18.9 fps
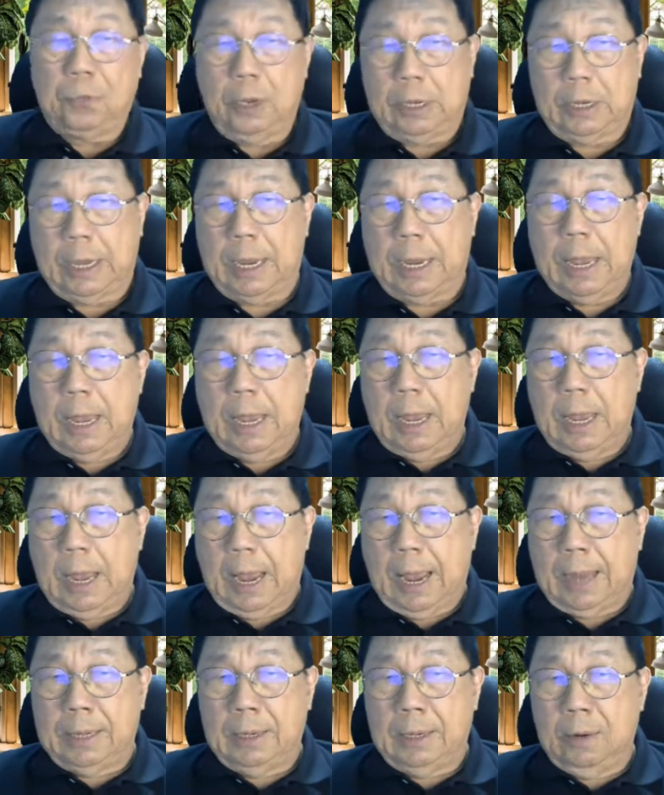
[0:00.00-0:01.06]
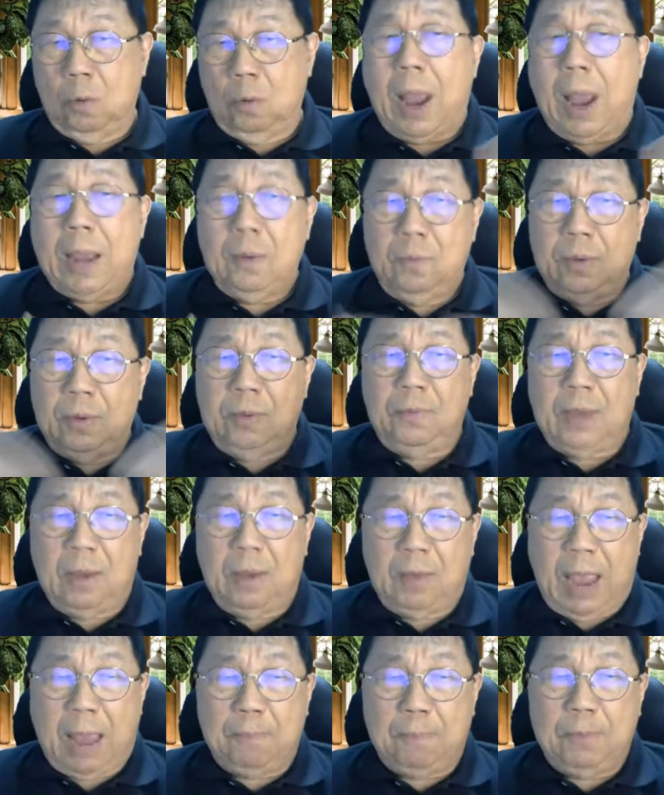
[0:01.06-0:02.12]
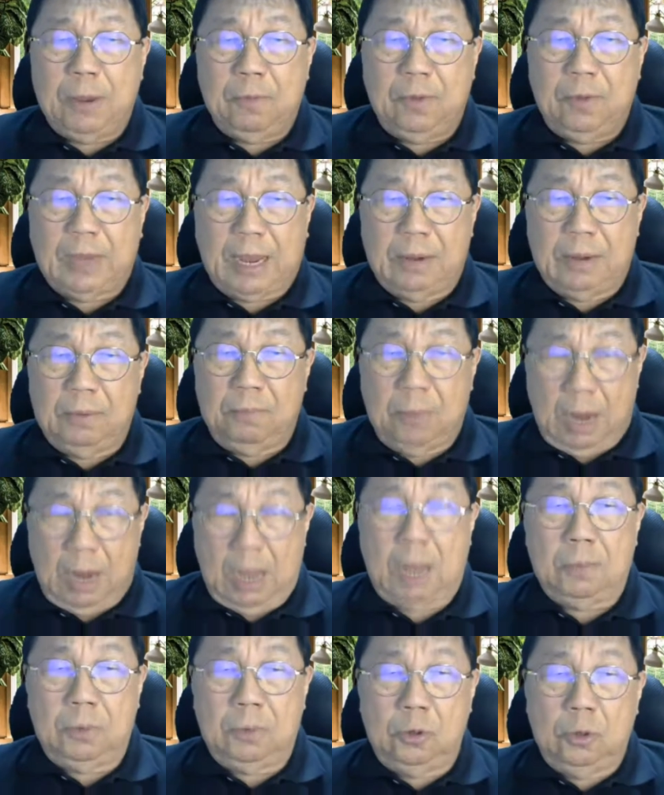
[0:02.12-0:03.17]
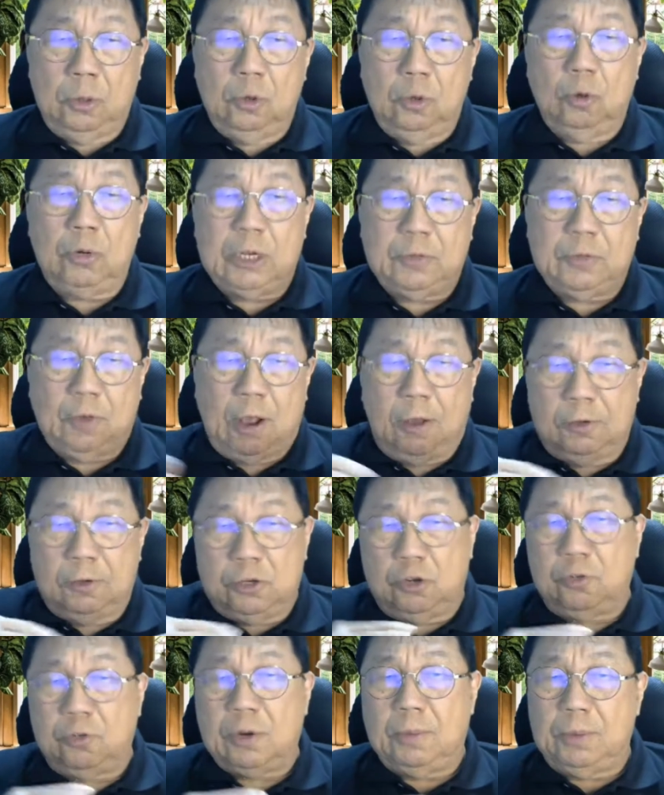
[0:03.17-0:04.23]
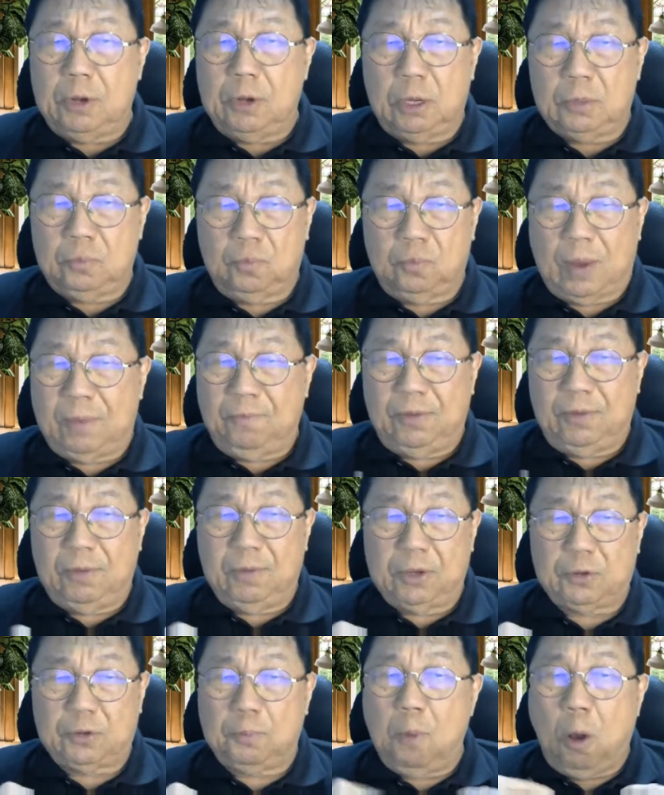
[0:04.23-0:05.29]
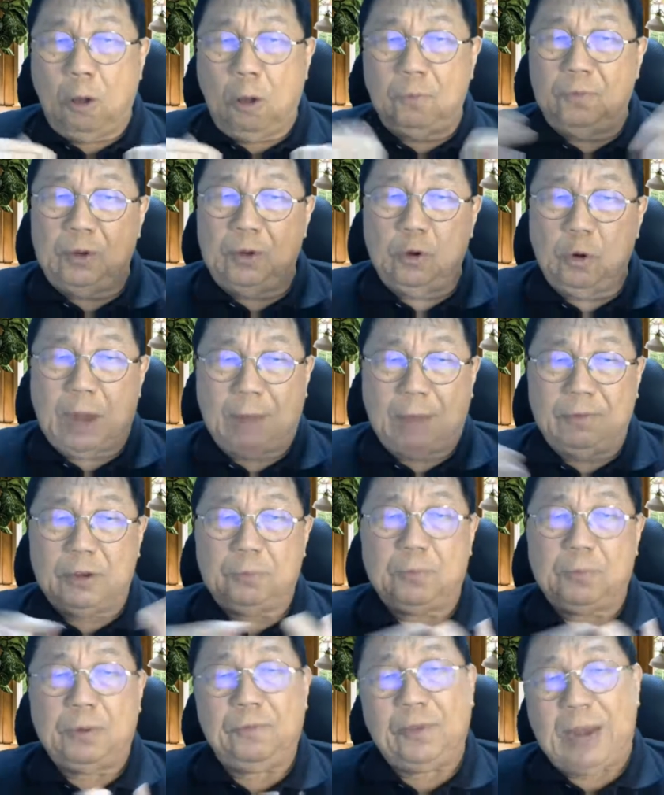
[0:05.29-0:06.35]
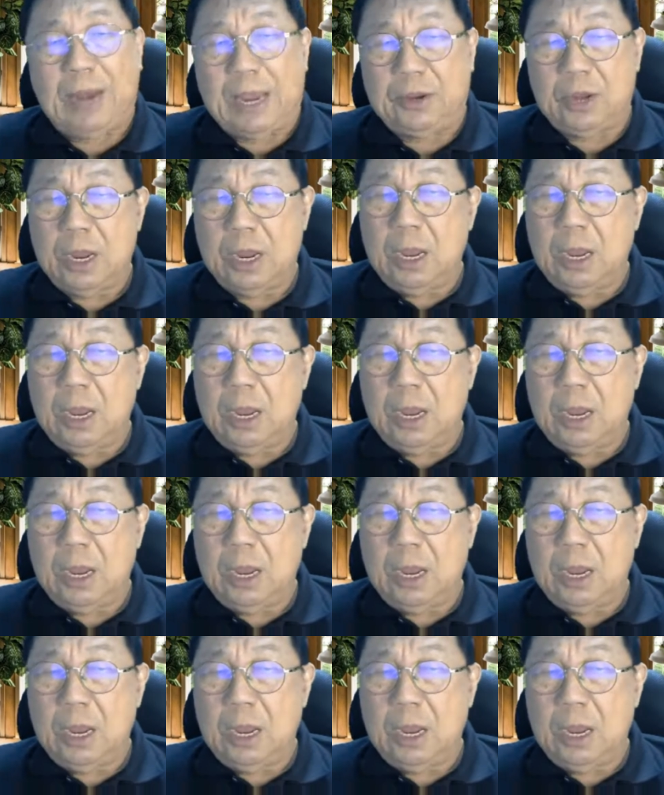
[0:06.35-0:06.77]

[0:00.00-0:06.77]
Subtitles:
Okay, and why we are happy we can do this for our children, because when we were small, we don't have this privilege.